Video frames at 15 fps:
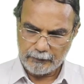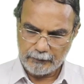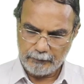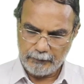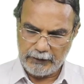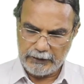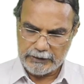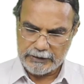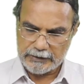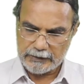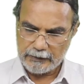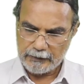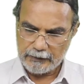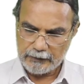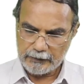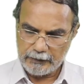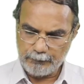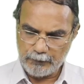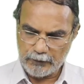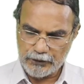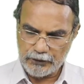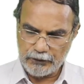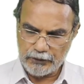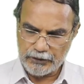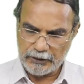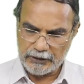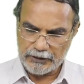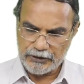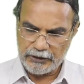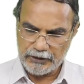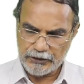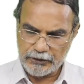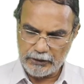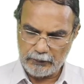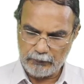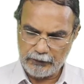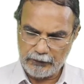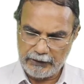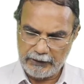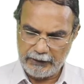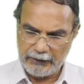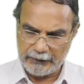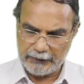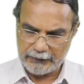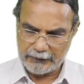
means the positive charge is now here.